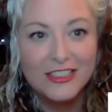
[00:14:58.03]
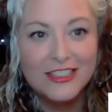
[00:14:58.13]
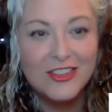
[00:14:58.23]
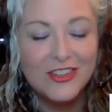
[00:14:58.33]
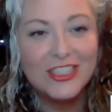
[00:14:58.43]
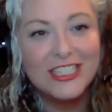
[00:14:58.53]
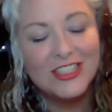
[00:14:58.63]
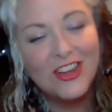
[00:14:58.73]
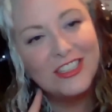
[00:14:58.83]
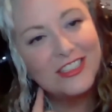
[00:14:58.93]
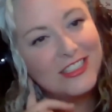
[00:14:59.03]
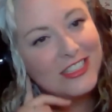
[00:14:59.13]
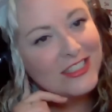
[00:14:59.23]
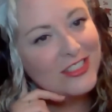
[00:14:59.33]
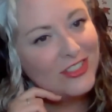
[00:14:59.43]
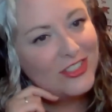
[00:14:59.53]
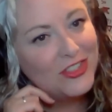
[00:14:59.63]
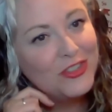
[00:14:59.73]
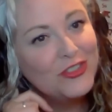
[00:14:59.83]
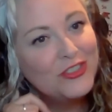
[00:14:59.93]
So it's not
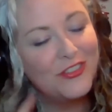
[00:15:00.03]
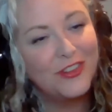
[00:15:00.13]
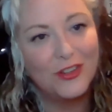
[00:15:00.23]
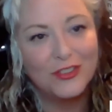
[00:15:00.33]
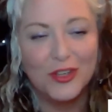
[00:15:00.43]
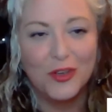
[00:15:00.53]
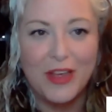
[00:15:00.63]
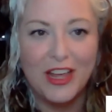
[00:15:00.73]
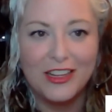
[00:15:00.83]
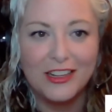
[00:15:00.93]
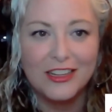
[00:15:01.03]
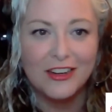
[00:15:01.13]
too difficult to go back and clear